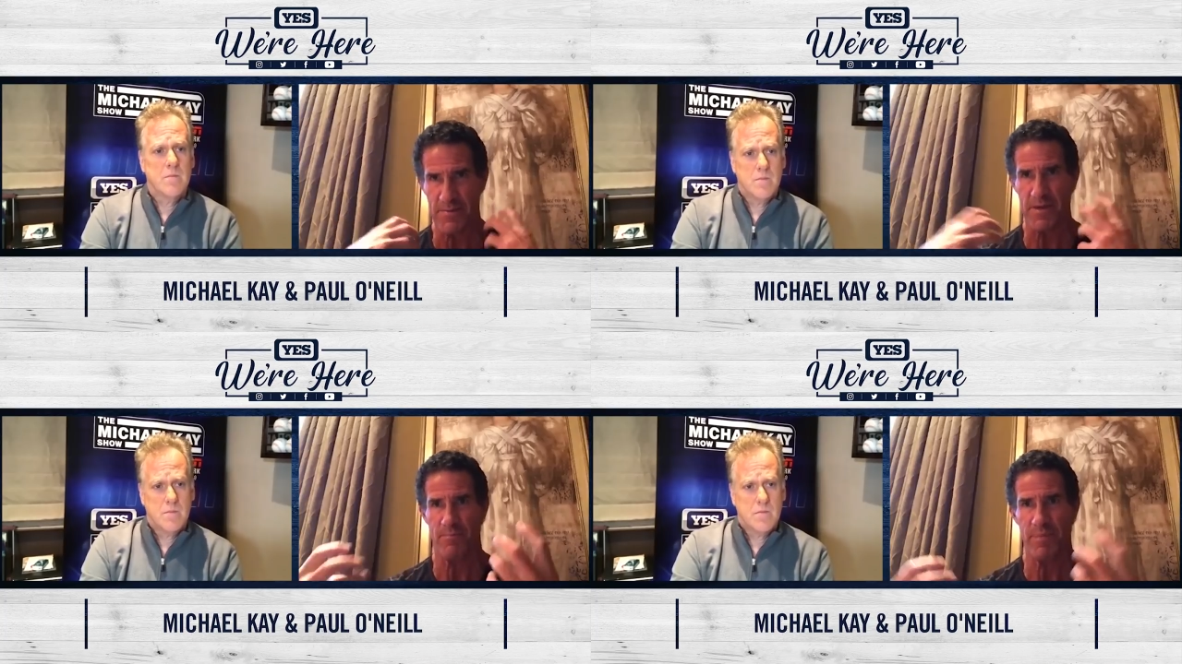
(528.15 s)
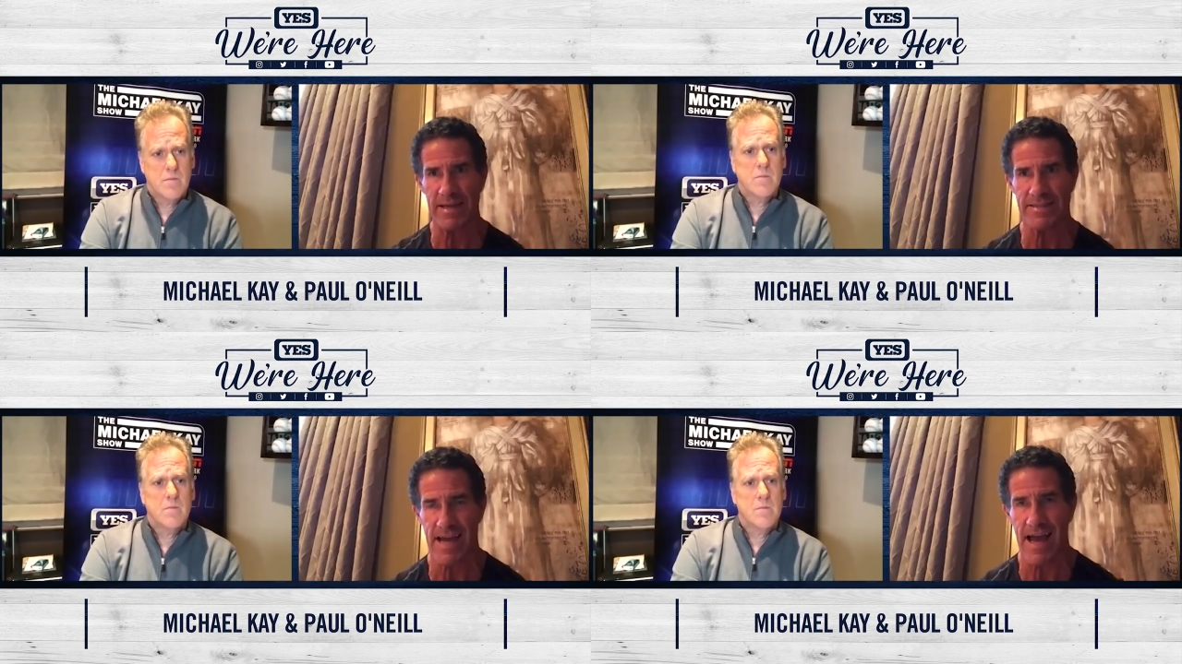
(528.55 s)
Speaker 1: the, the,
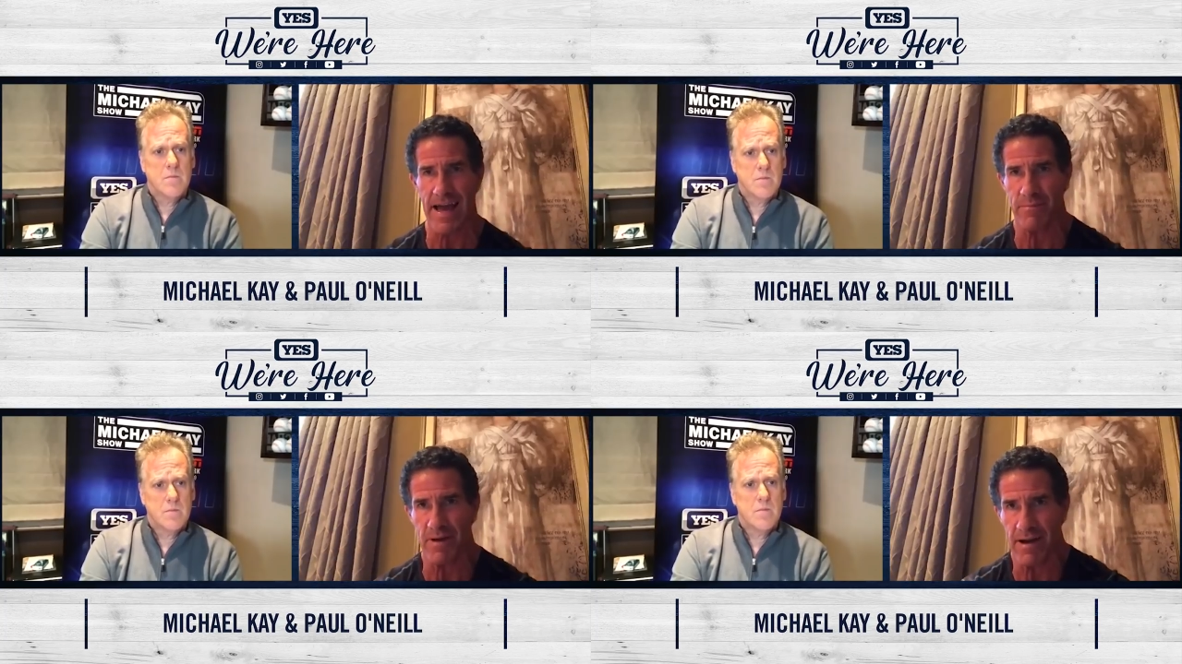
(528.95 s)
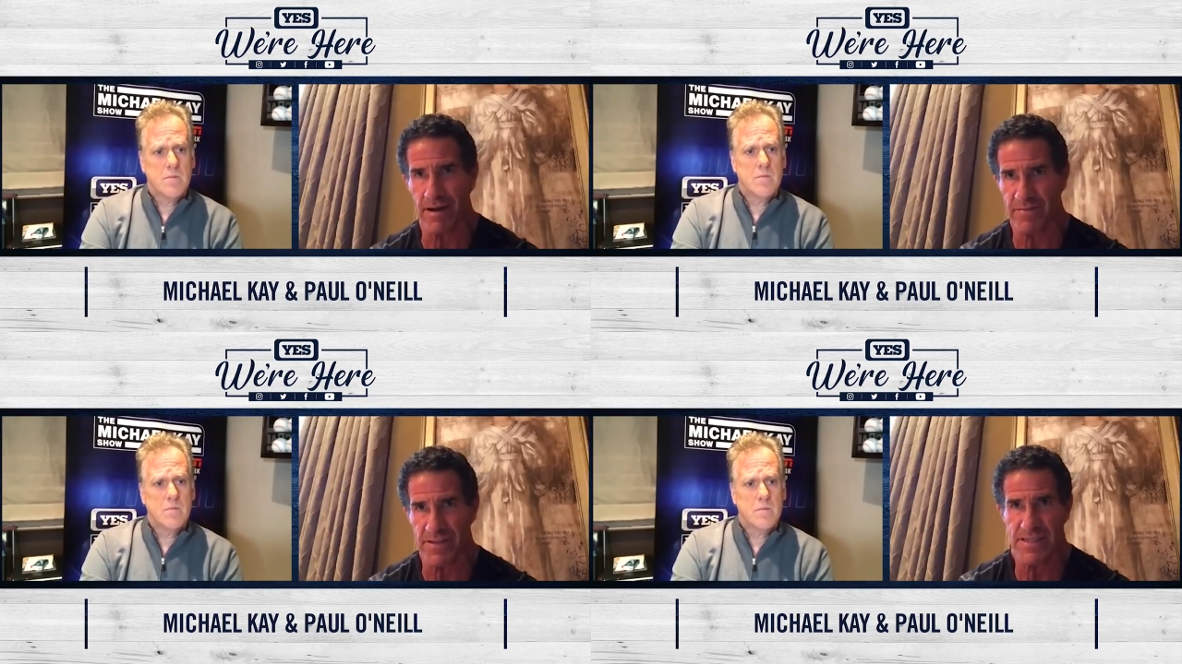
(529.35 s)
big time
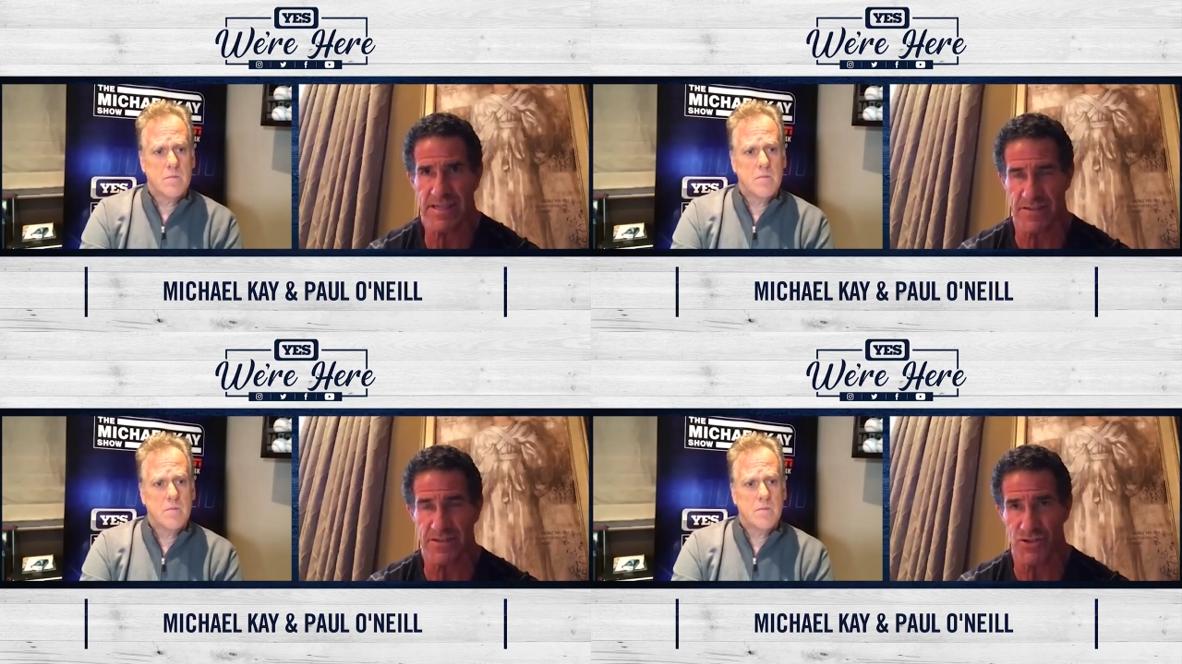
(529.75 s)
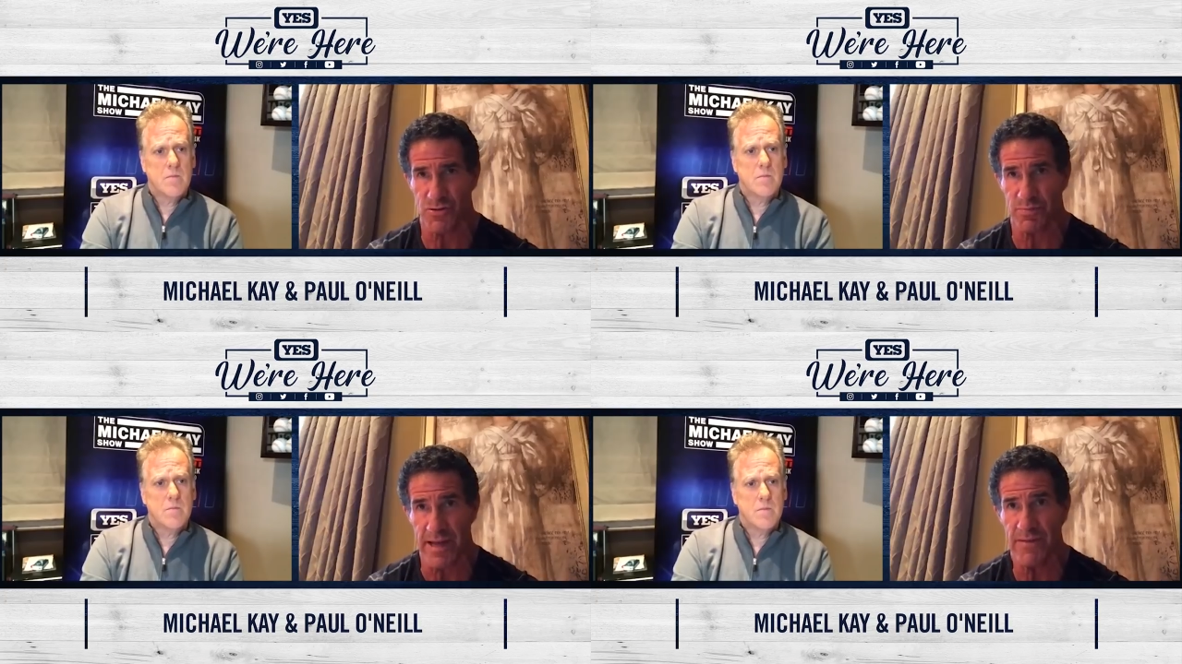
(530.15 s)
of the season that
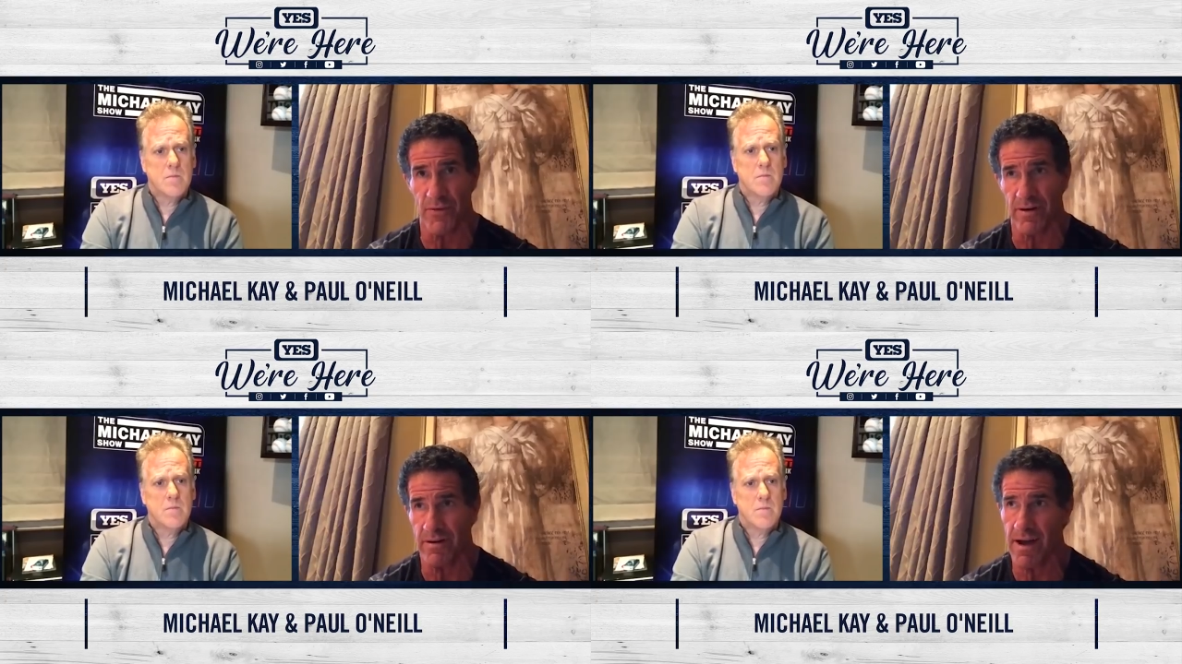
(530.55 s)
you play for.